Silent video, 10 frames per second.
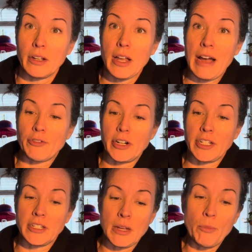after I
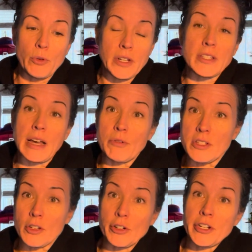did Tumbleweeds that was
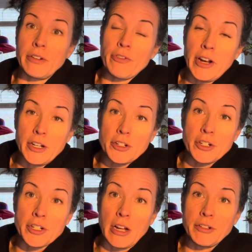searching for
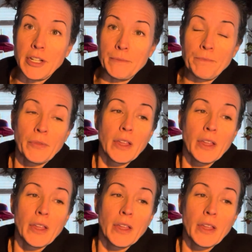Angela Shelton.